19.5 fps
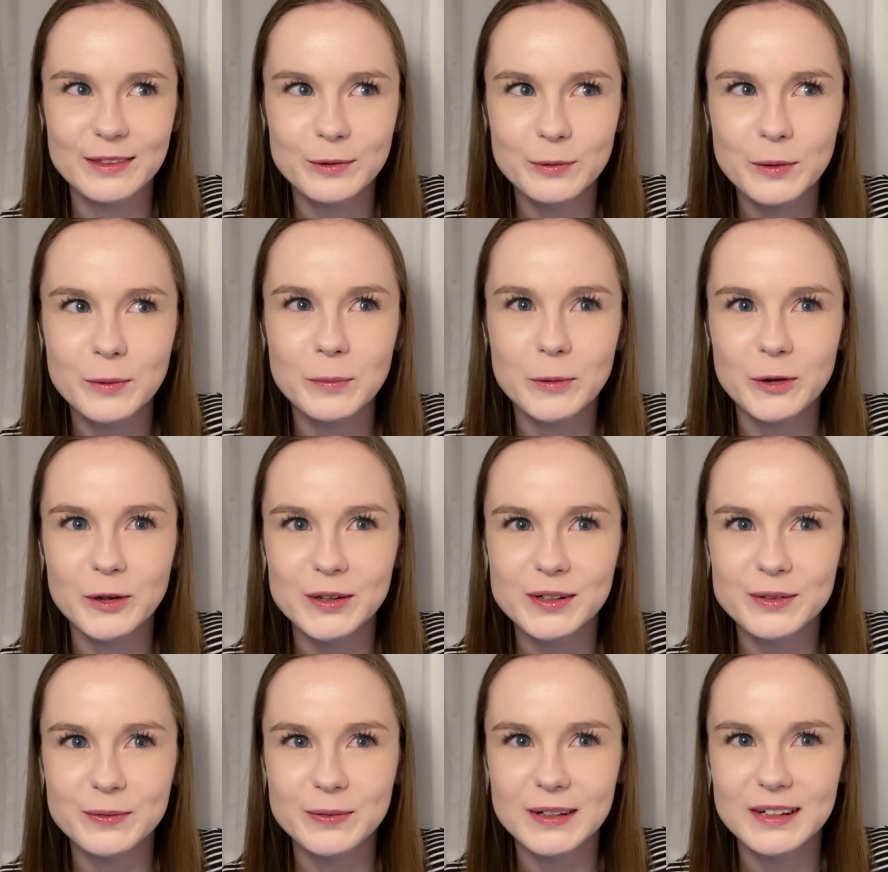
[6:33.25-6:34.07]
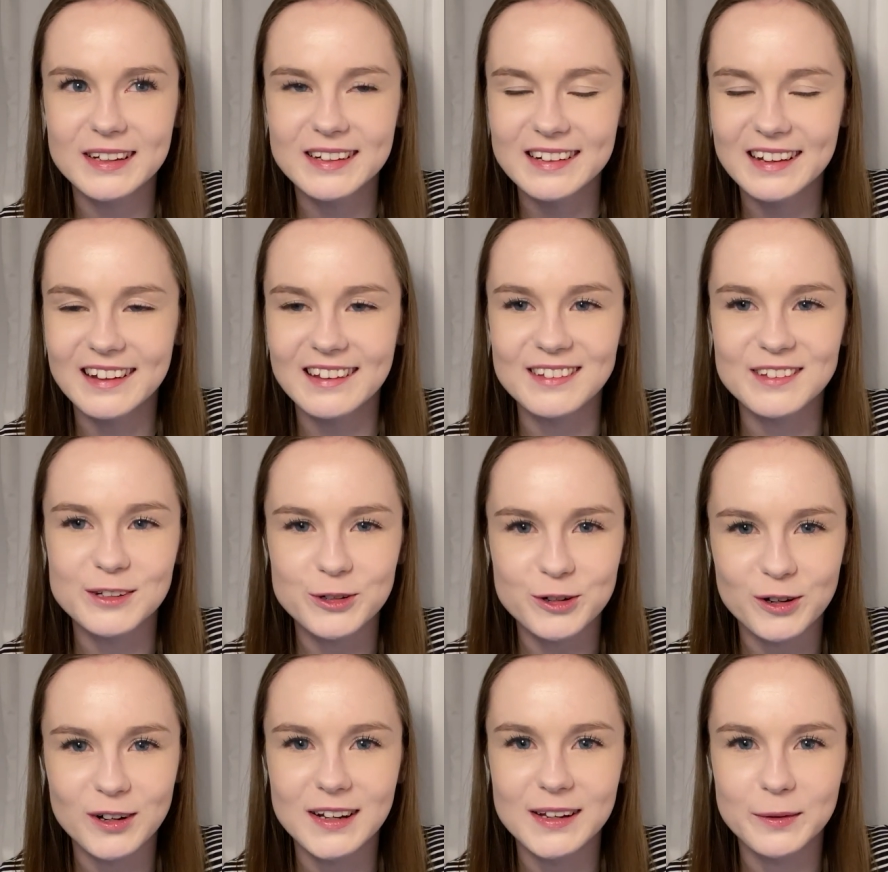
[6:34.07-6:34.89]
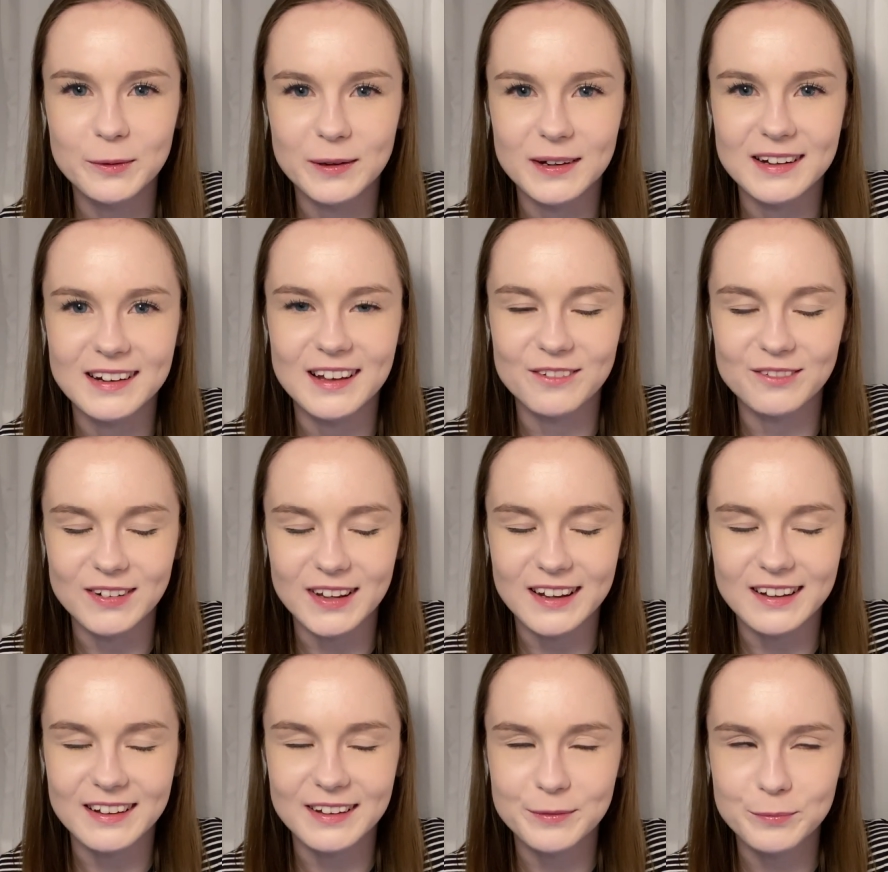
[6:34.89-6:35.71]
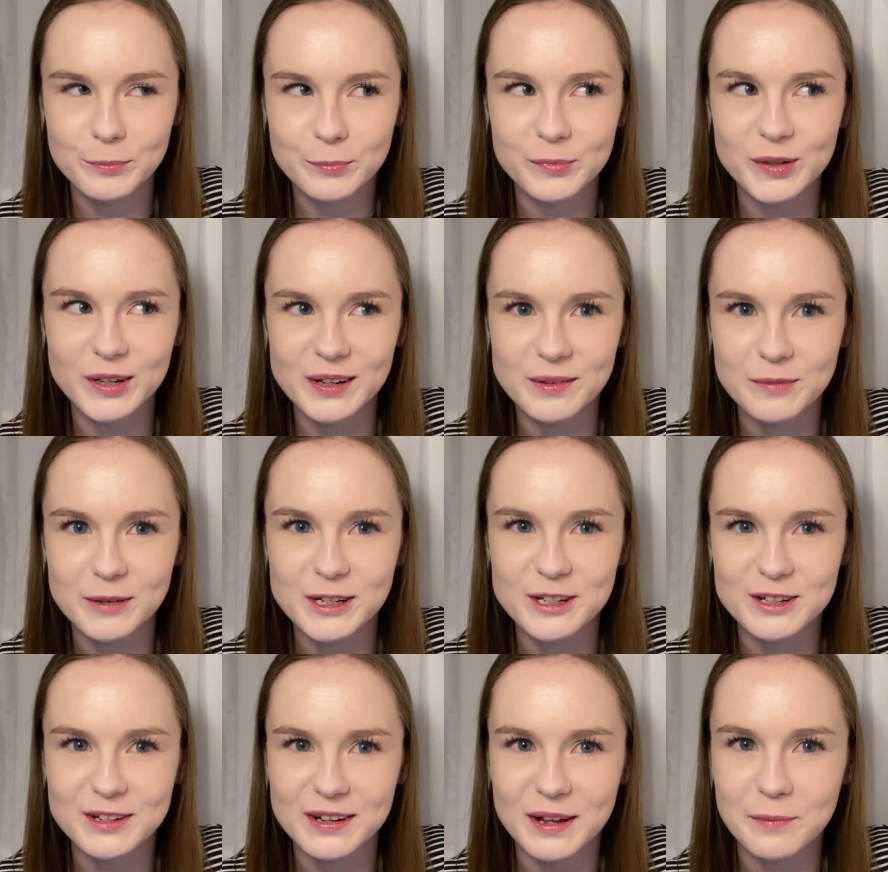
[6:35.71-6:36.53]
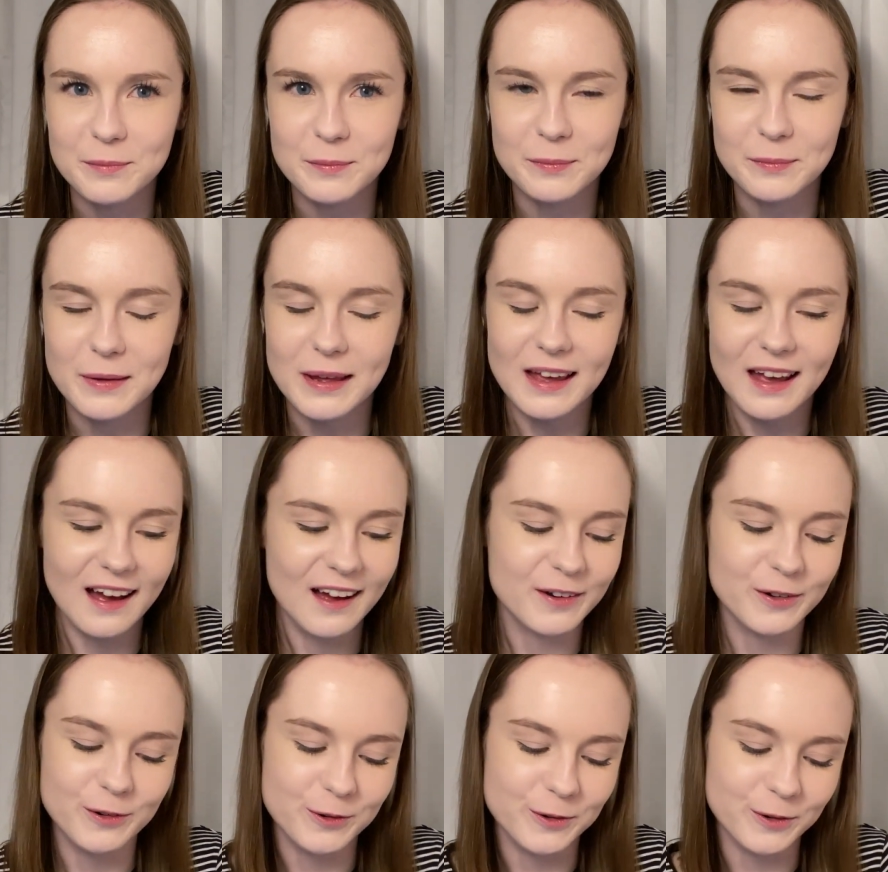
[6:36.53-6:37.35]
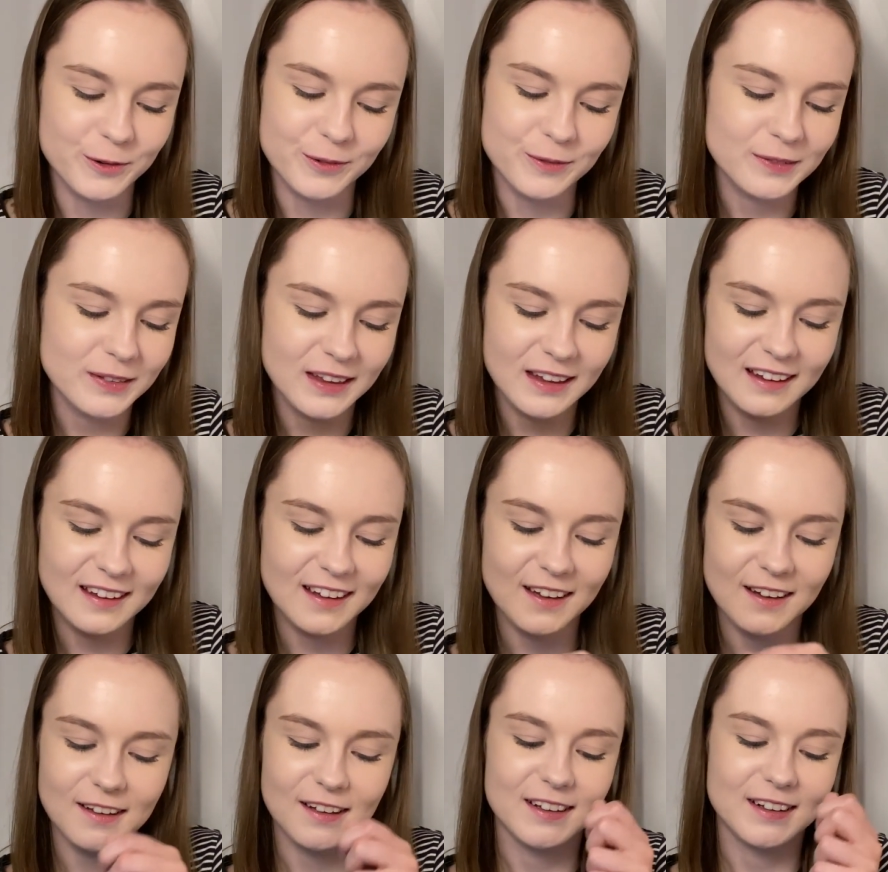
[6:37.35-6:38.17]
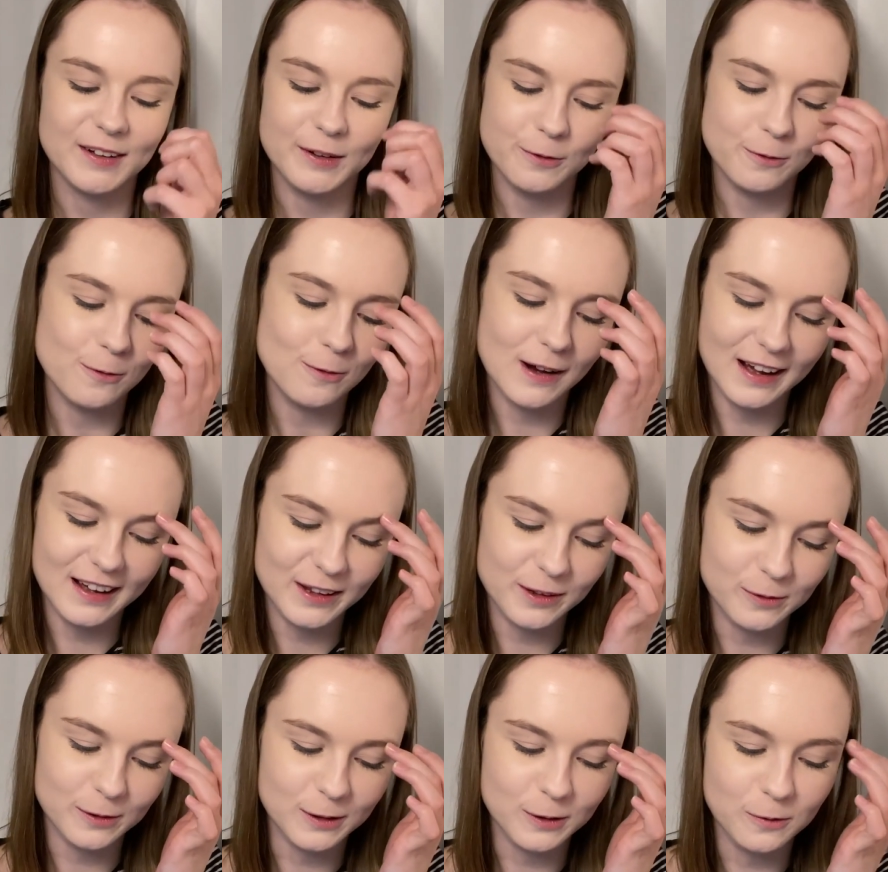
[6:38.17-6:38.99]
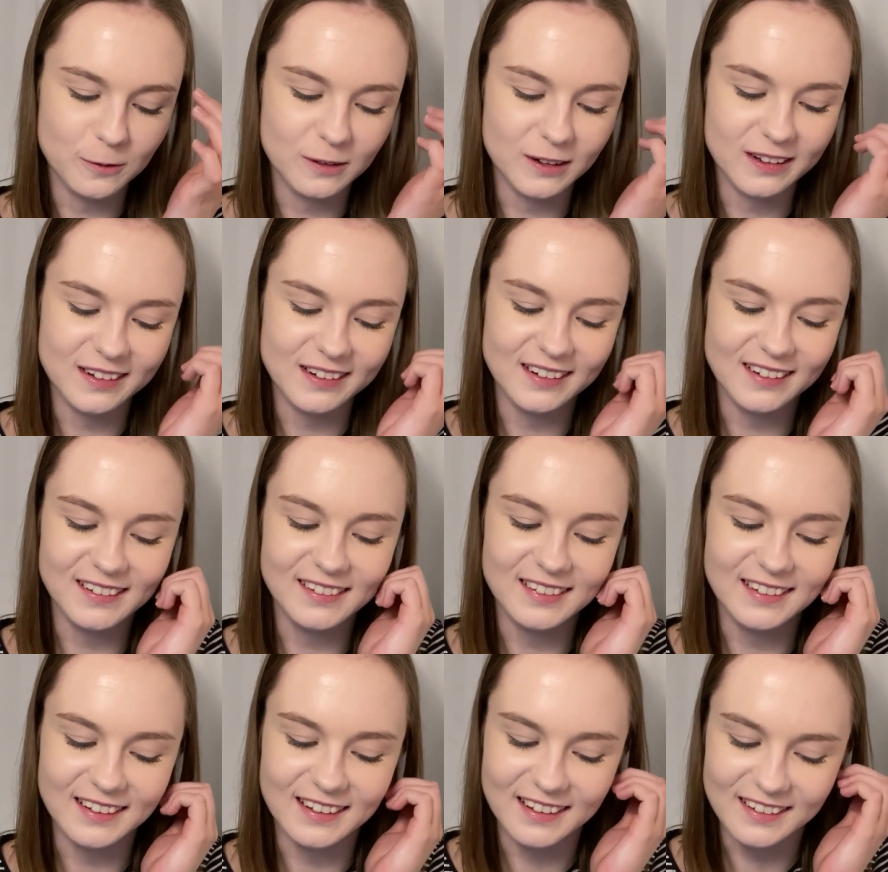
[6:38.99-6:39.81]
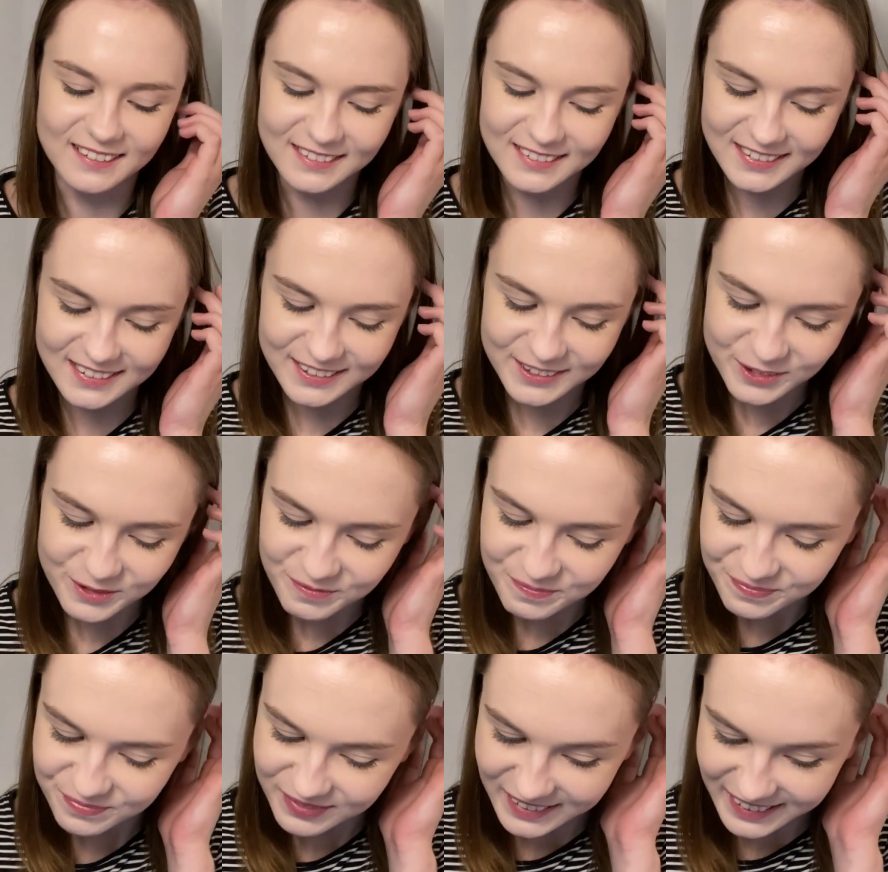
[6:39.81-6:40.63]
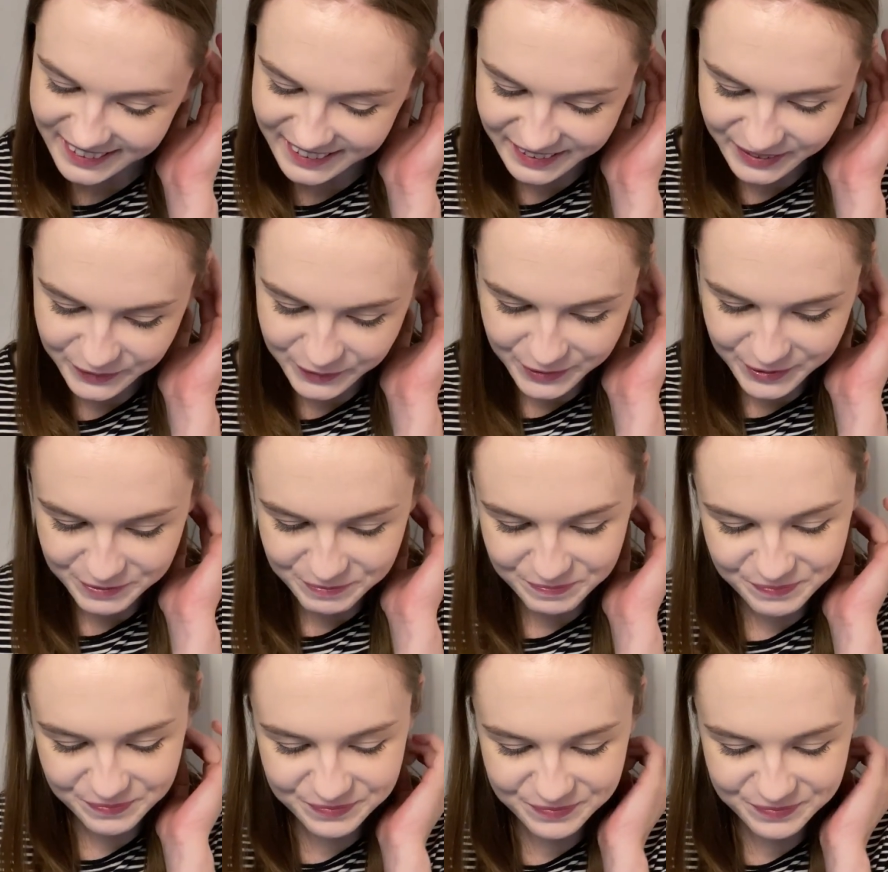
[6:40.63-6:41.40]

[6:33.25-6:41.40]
The remote one and the trolley one have like pretty much stumped me. I don't know why you would call it anything else. Anyway.